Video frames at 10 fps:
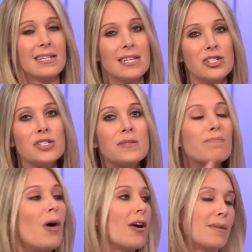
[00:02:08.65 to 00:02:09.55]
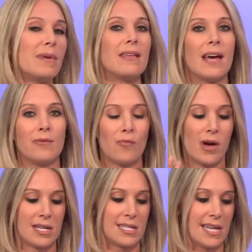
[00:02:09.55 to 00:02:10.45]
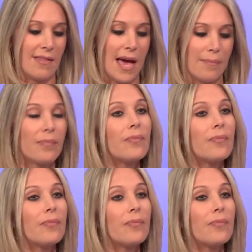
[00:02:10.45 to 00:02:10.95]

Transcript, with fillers: and it's just part of me that wanted to say that. The